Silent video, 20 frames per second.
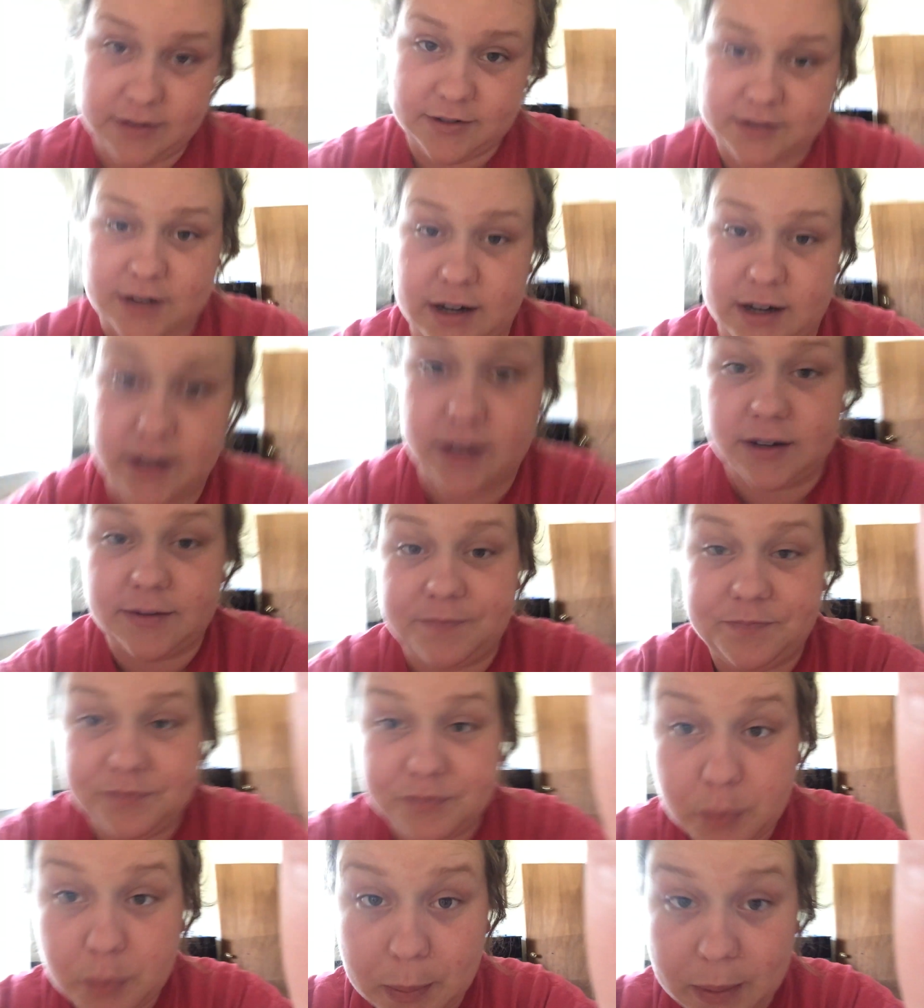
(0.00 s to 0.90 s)
distracted.
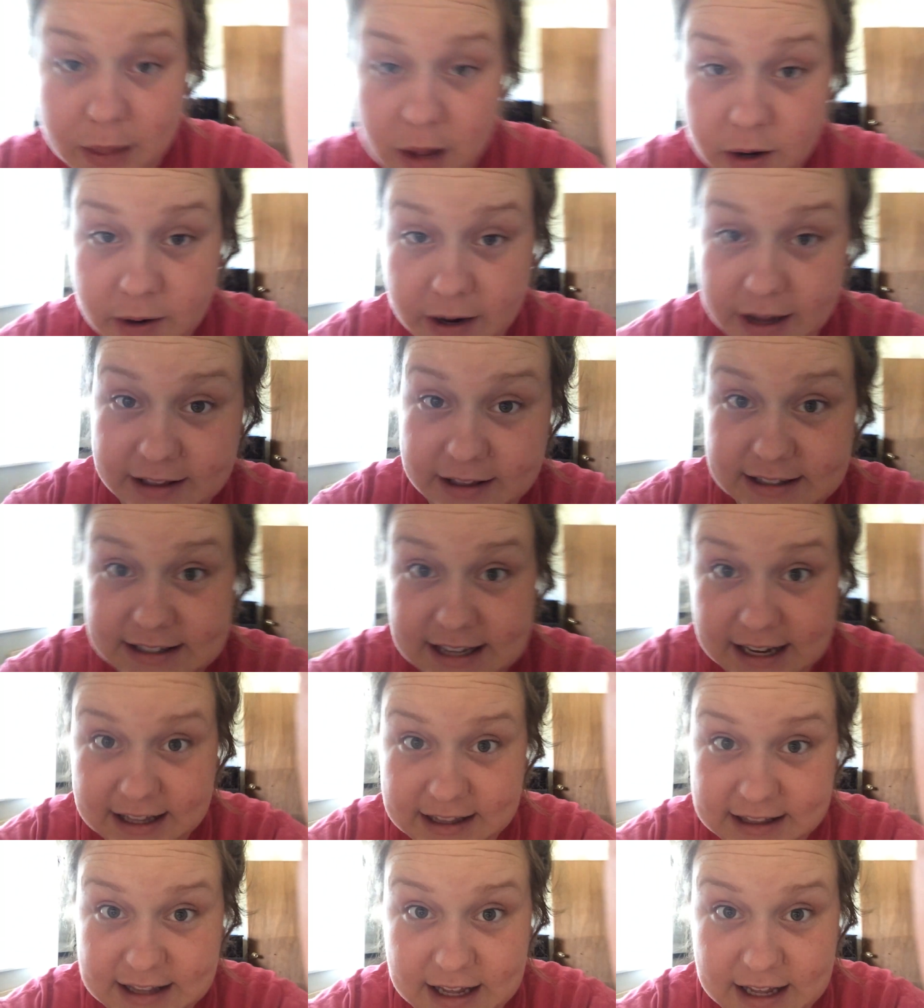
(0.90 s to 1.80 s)
Okay, the
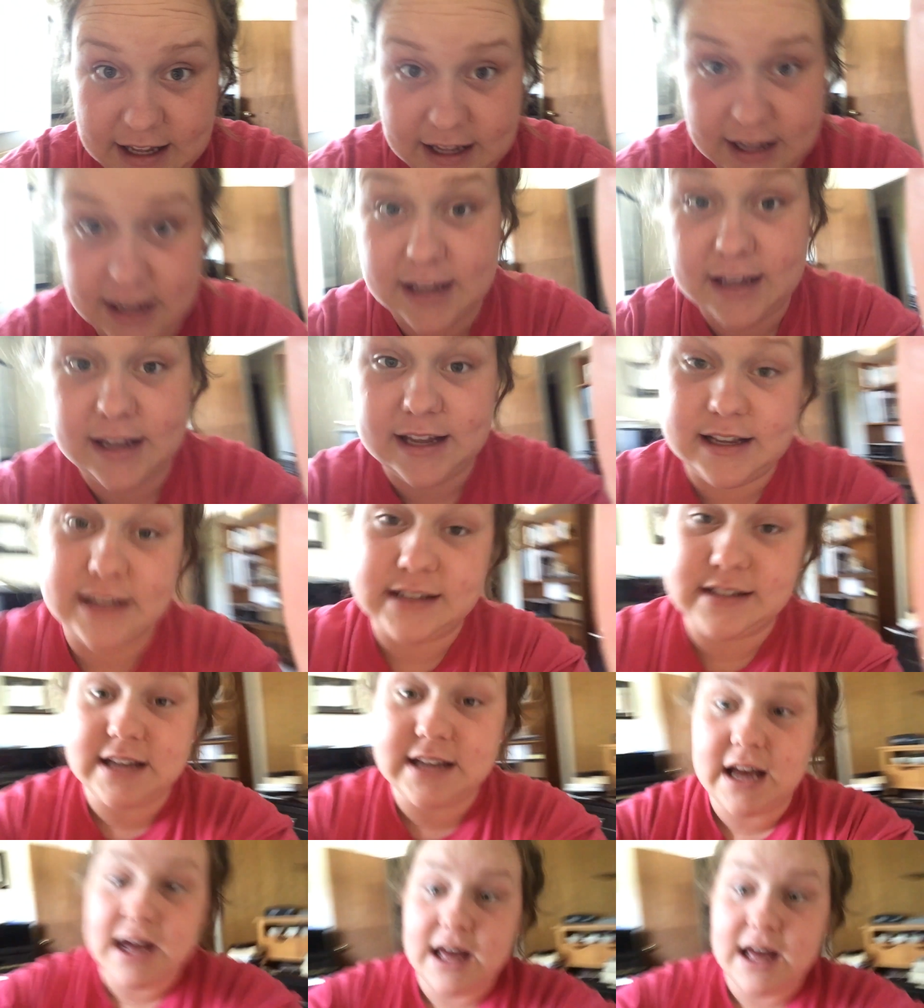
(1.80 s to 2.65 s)
second thing is